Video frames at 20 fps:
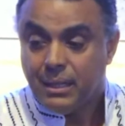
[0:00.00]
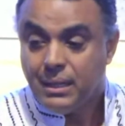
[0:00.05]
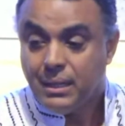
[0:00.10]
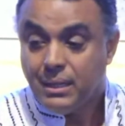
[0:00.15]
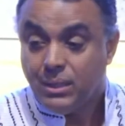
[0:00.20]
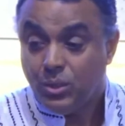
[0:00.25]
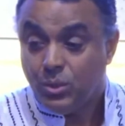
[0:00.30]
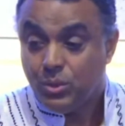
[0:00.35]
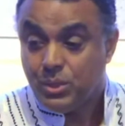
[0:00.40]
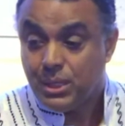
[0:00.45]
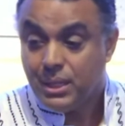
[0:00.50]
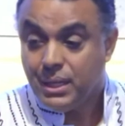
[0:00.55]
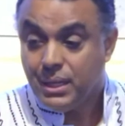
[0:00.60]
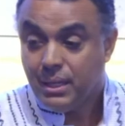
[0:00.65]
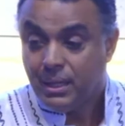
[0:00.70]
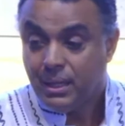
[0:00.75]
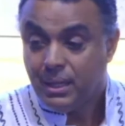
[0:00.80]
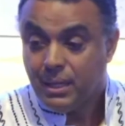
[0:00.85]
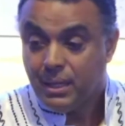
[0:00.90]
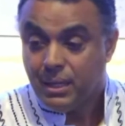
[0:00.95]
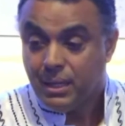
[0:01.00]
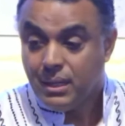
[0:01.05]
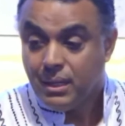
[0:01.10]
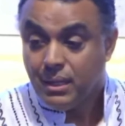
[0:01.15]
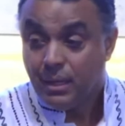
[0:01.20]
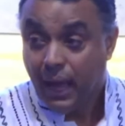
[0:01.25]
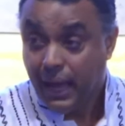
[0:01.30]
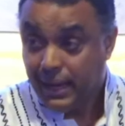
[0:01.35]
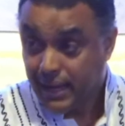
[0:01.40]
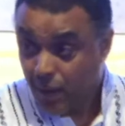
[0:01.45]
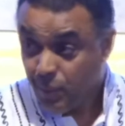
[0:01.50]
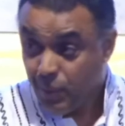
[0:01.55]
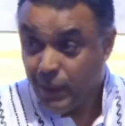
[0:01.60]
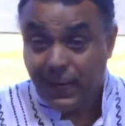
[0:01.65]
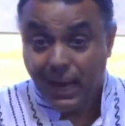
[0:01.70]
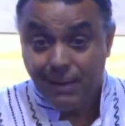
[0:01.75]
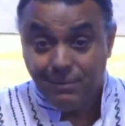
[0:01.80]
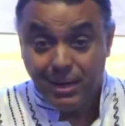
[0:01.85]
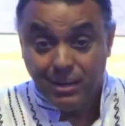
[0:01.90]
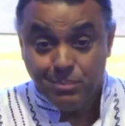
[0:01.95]
Do you see? And our
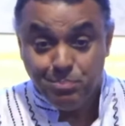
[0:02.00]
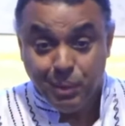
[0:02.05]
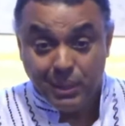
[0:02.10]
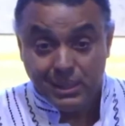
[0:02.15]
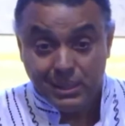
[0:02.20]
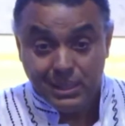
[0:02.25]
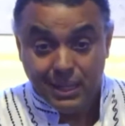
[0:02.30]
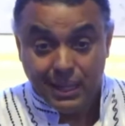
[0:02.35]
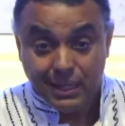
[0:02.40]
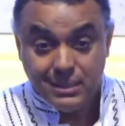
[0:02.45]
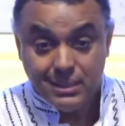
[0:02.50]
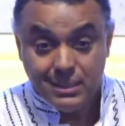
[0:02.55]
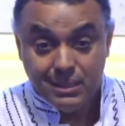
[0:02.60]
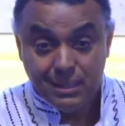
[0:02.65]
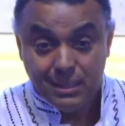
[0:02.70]
current president.